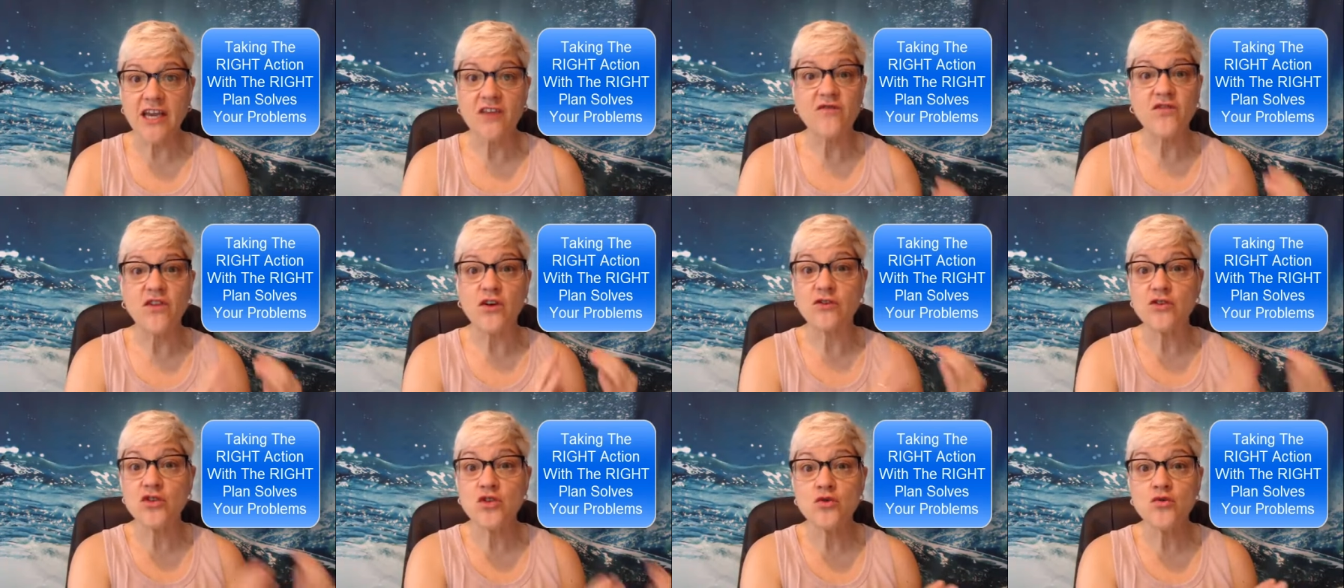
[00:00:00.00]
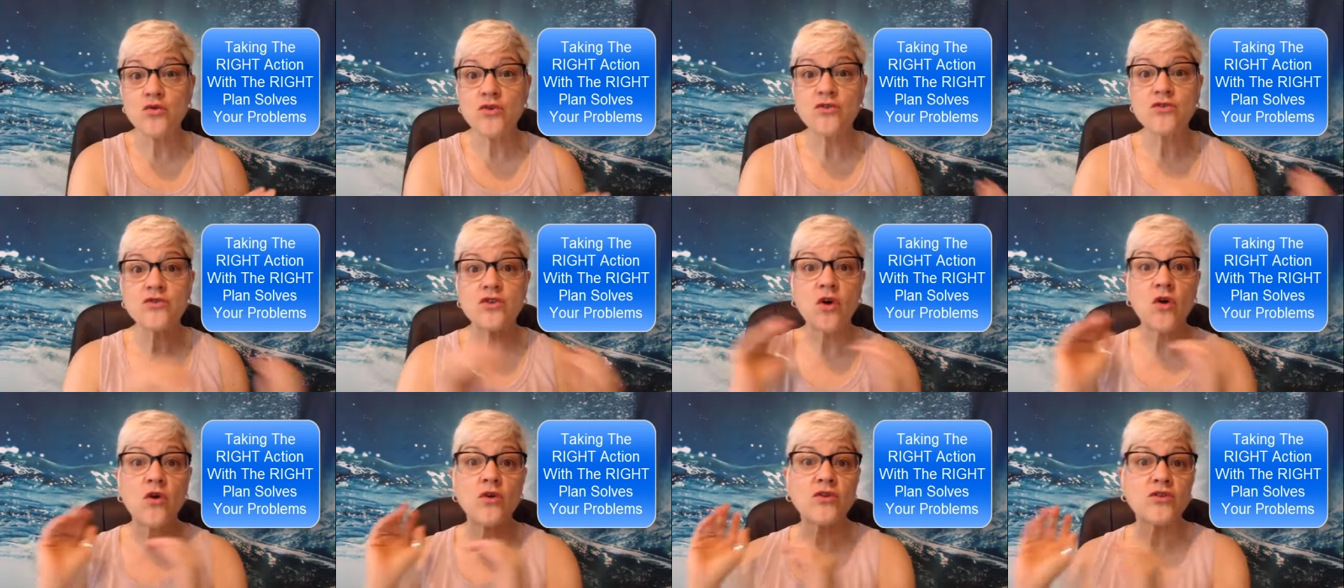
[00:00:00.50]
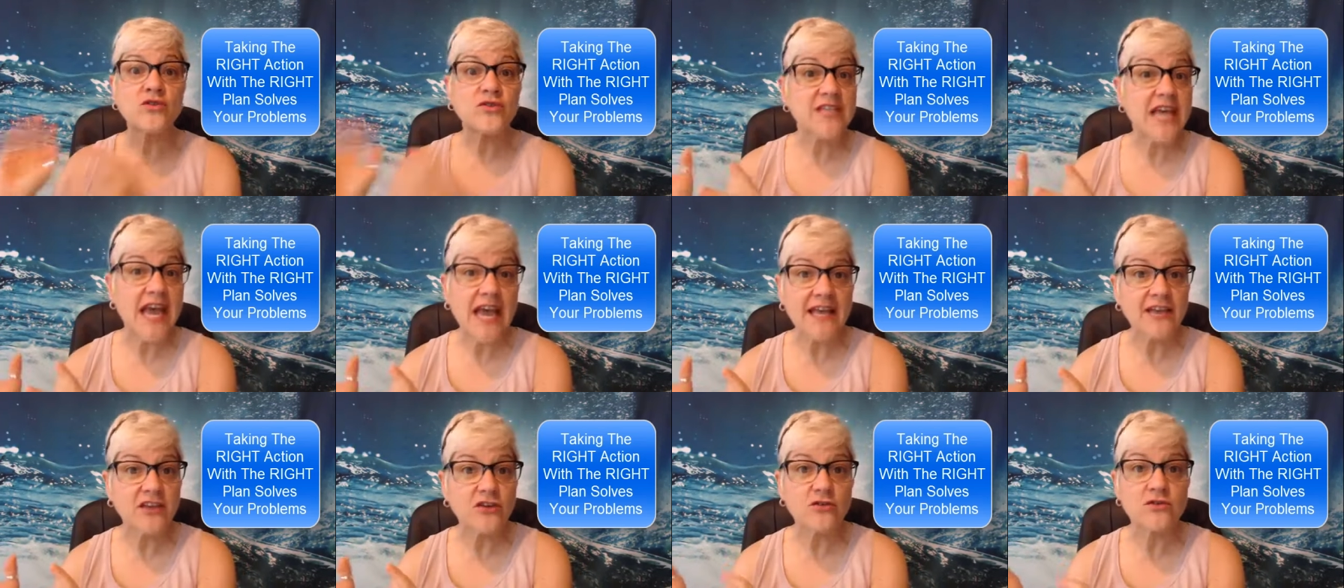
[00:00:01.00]
if they're two years old or
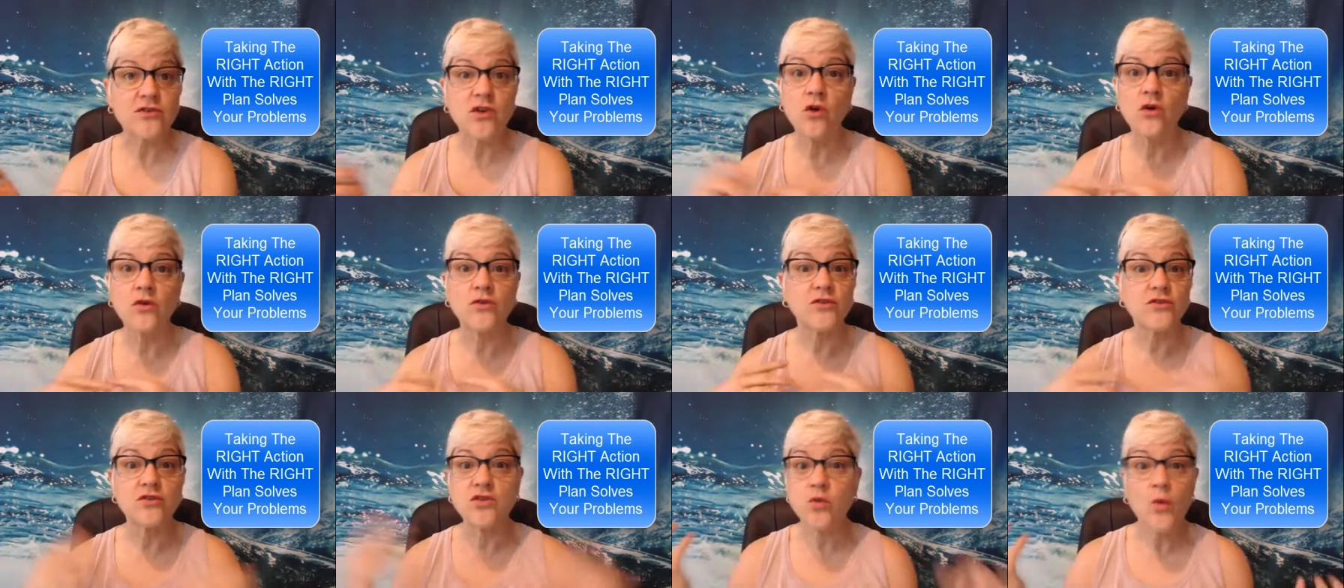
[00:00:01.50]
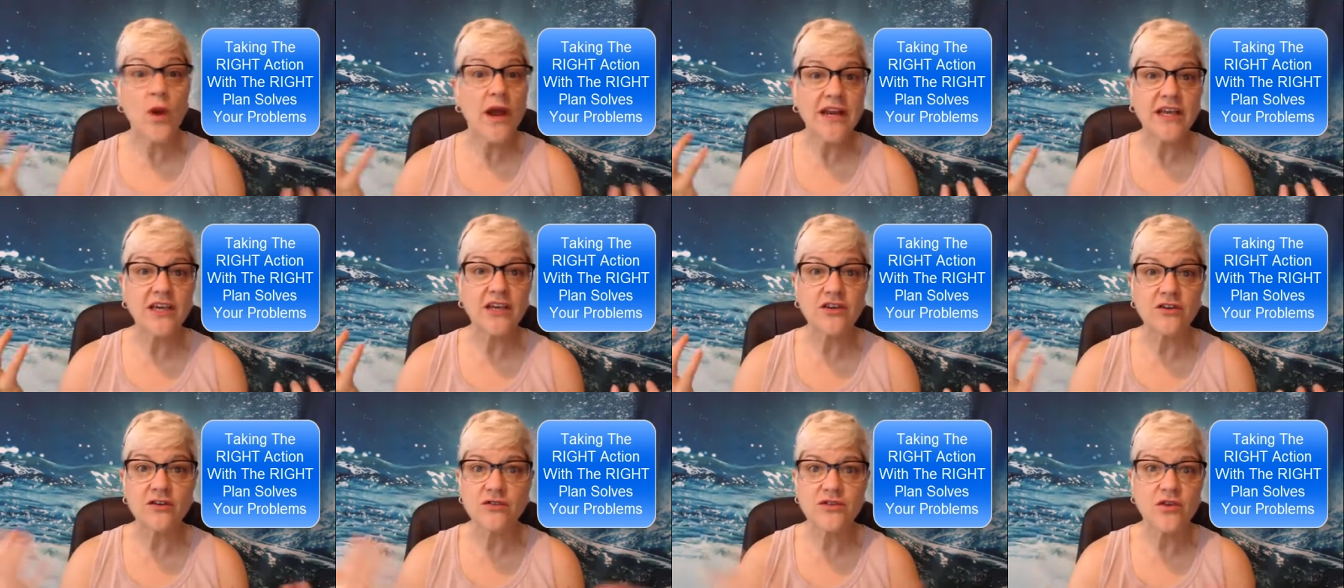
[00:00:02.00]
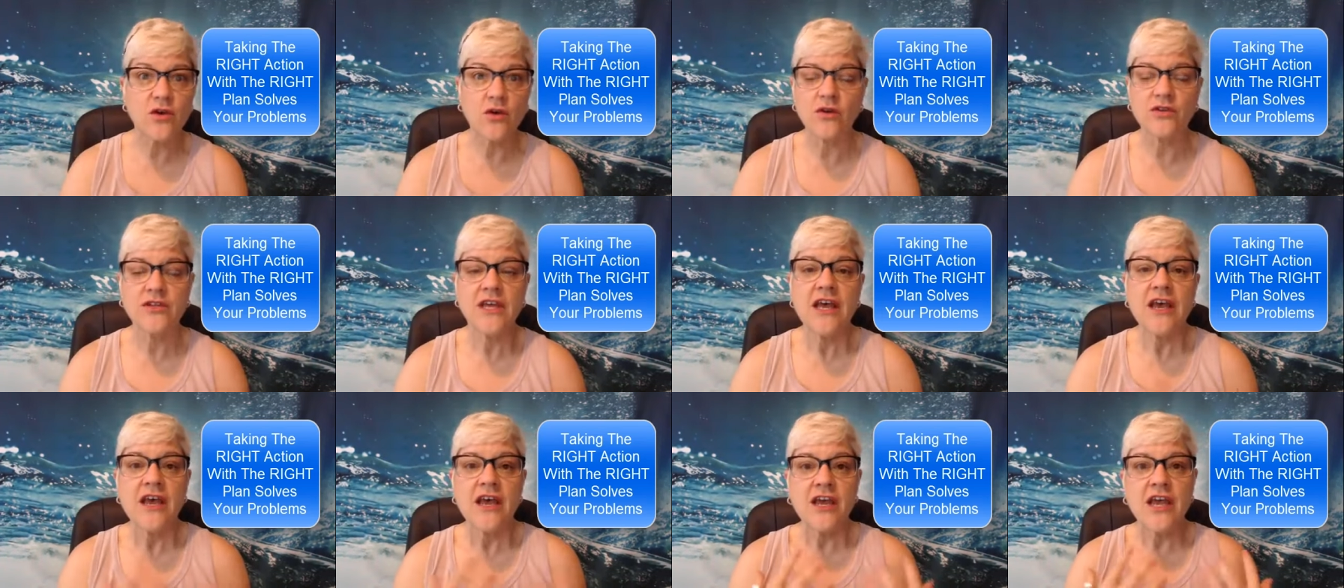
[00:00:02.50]
10 years old or 20 years
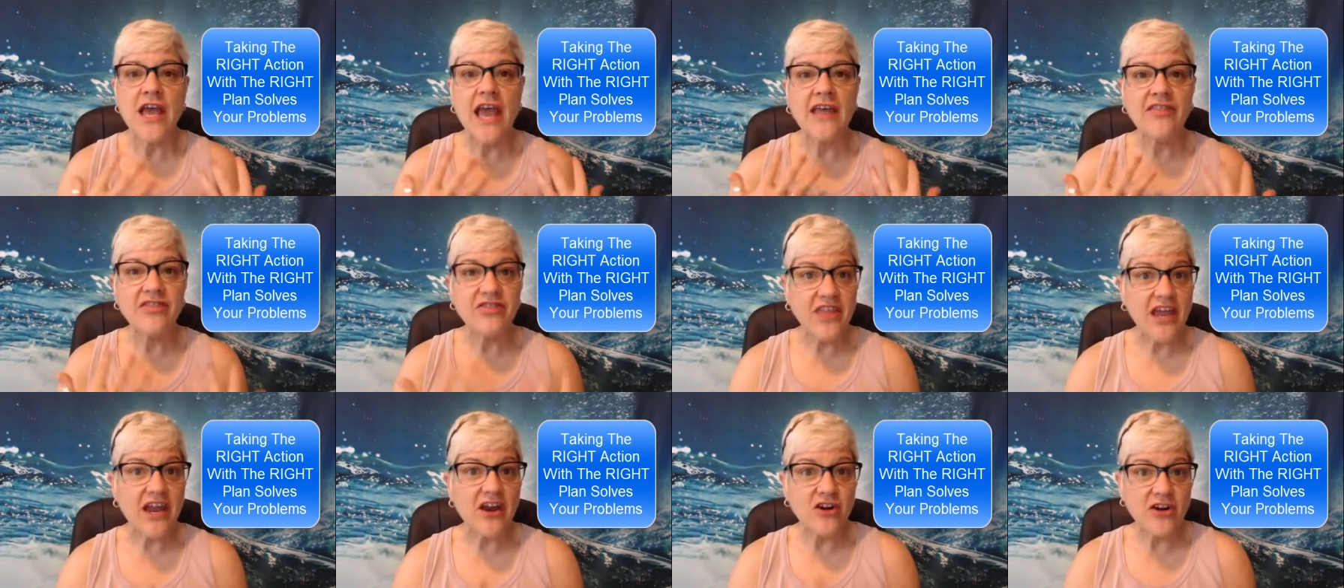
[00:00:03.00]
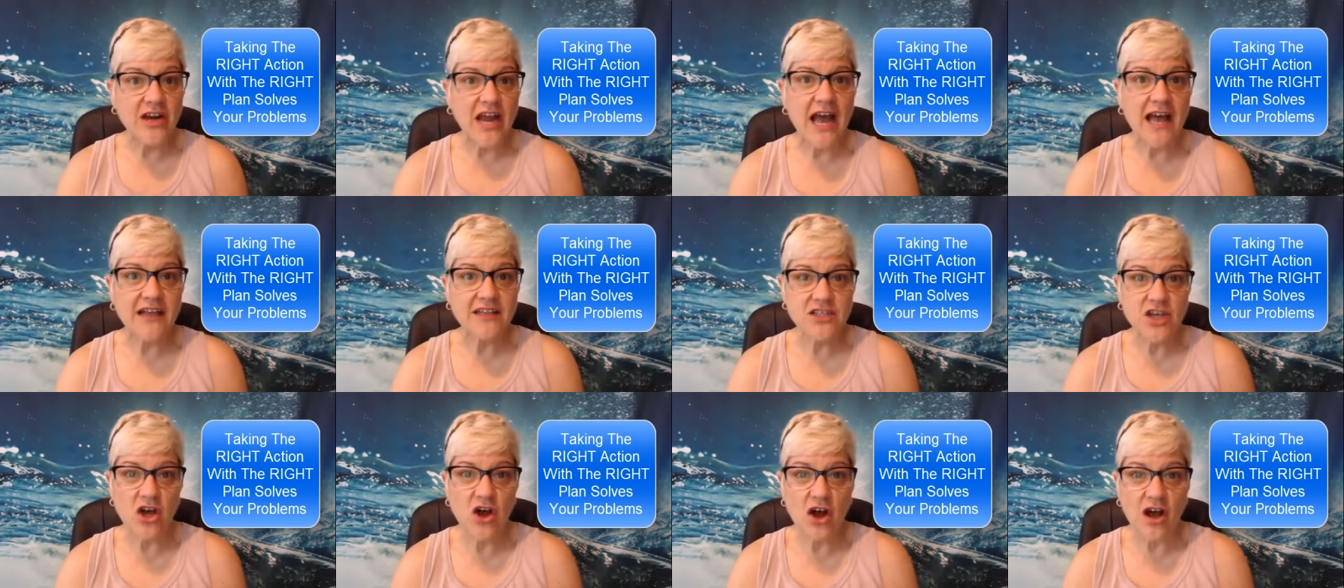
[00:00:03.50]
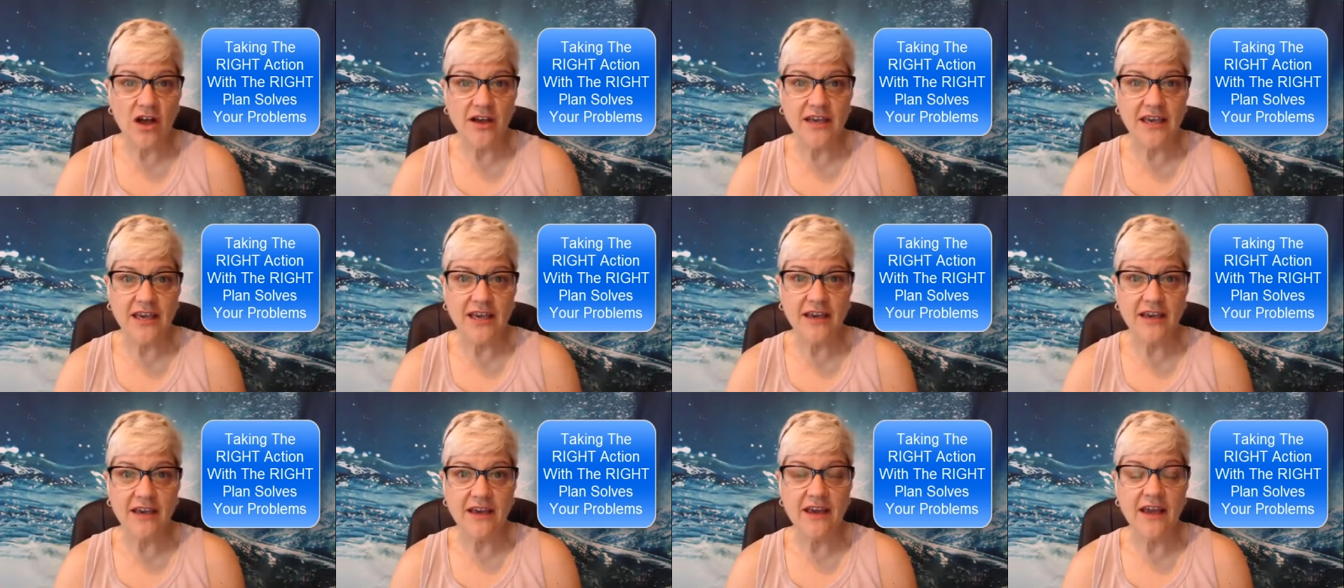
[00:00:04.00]
old, and they're not
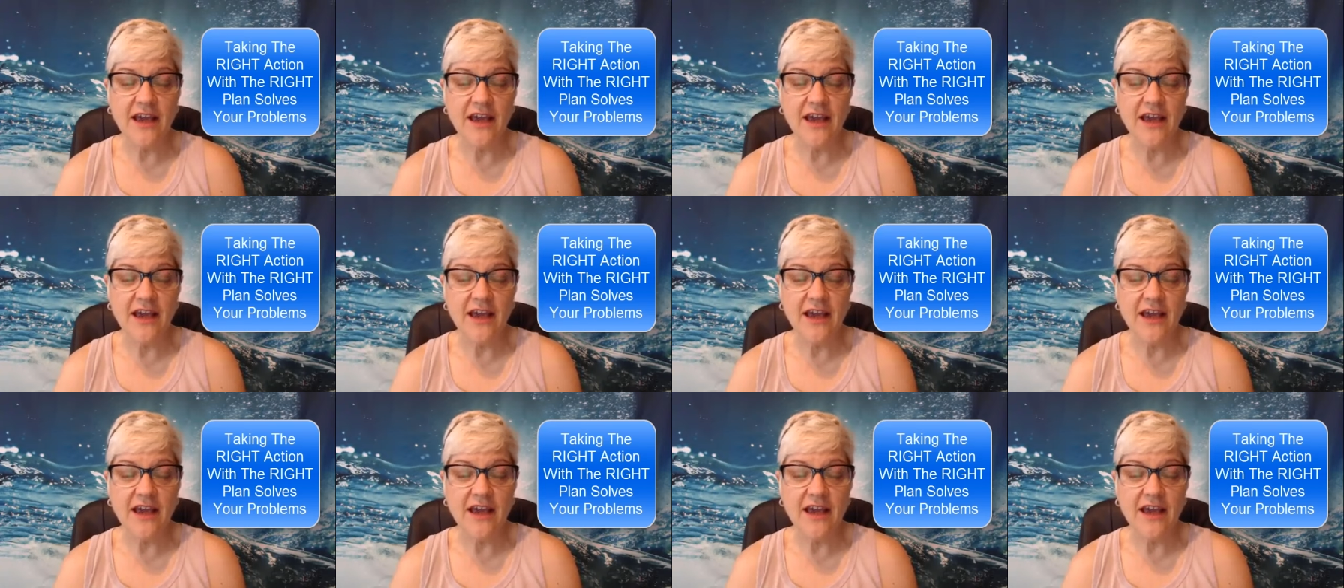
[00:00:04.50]
talking,